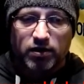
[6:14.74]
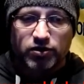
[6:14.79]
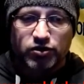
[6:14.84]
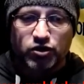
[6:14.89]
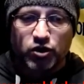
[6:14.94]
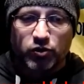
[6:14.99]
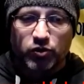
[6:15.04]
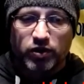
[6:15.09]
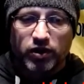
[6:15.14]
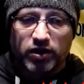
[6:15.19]

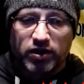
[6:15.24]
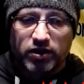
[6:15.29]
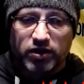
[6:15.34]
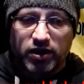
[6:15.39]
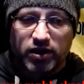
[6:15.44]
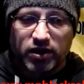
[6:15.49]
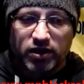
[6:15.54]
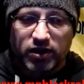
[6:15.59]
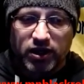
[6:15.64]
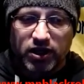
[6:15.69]
So
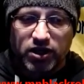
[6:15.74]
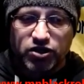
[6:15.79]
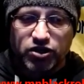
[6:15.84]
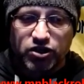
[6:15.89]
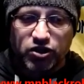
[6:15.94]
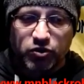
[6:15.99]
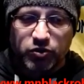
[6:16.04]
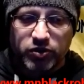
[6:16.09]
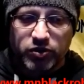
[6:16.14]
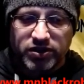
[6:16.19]
the
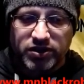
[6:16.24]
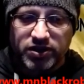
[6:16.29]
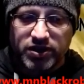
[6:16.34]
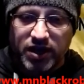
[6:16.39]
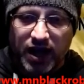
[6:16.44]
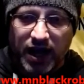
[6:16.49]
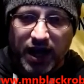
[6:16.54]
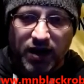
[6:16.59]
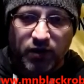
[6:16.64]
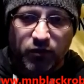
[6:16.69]
issue is
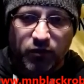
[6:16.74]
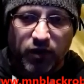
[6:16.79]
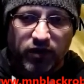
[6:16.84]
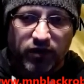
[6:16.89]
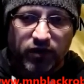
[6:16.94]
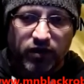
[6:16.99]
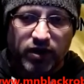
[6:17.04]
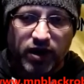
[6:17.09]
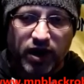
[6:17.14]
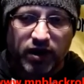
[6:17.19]
not
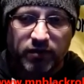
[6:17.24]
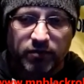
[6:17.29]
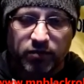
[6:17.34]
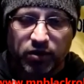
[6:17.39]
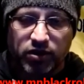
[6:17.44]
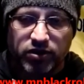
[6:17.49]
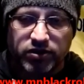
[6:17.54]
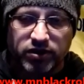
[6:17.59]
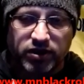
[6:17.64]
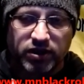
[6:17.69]
whether or not a
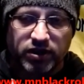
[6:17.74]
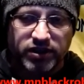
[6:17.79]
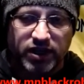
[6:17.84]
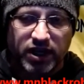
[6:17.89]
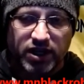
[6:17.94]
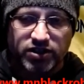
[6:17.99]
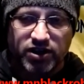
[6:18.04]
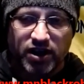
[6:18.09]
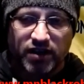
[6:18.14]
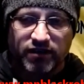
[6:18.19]
person is
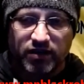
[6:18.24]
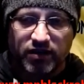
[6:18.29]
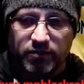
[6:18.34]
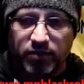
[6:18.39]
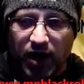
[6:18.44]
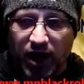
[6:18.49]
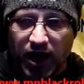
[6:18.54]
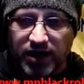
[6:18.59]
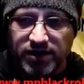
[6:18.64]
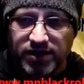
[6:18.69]
HIV
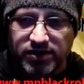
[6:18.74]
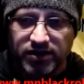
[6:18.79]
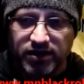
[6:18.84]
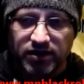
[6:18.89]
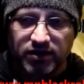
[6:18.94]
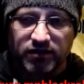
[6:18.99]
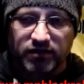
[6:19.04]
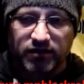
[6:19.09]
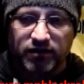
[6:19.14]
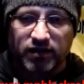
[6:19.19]

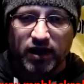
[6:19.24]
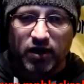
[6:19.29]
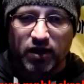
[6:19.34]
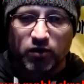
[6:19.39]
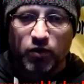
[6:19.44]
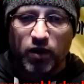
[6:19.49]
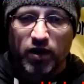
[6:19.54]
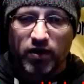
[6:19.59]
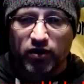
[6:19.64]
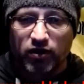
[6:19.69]
positive
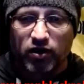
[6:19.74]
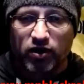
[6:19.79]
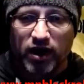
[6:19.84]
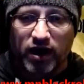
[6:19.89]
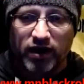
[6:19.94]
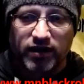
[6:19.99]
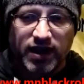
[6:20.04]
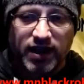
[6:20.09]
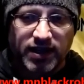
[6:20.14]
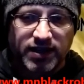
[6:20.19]
and whether or
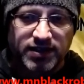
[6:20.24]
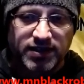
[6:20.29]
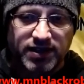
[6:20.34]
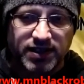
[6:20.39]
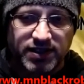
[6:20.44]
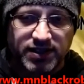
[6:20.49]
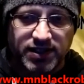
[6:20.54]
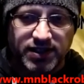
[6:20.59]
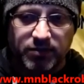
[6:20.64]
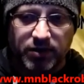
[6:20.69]
not that
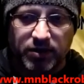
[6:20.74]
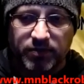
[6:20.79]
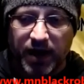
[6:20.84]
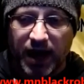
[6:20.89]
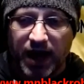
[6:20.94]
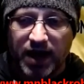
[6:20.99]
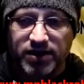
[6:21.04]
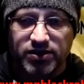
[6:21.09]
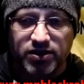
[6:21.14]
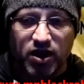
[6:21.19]
disease can be
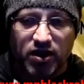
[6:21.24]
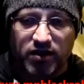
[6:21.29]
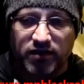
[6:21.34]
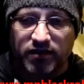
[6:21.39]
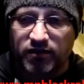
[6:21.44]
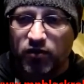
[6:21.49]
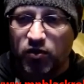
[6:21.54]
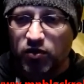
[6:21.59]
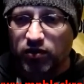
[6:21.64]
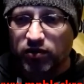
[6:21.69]
passed
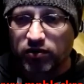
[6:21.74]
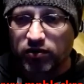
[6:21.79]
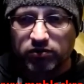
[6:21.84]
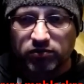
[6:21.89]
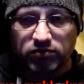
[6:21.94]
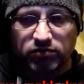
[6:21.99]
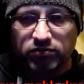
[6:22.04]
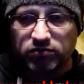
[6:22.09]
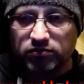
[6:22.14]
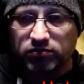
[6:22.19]
on for
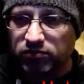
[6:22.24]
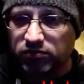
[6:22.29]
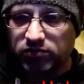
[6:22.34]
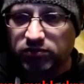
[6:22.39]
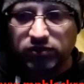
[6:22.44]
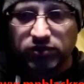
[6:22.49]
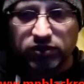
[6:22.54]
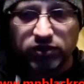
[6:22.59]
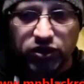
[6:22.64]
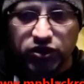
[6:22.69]

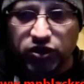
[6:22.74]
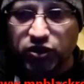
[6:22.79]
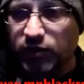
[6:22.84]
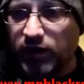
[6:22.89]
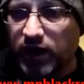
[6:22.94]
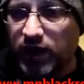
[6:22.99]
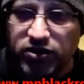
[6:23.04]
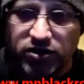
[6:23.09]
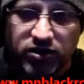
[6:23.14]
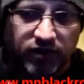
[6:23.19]
the
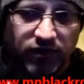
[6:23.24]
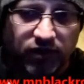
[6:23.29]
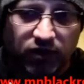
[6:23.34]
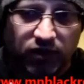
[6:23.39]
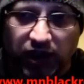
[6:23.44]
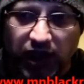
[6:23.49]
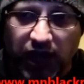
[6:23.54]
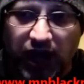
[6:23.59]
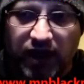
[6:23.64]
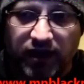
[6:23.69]
duration of
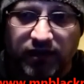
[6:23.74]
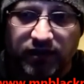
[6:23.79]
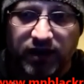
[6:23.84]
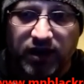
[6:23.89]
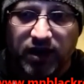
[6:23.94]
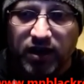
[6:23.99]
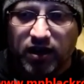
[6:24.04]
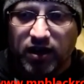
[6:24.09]
your life.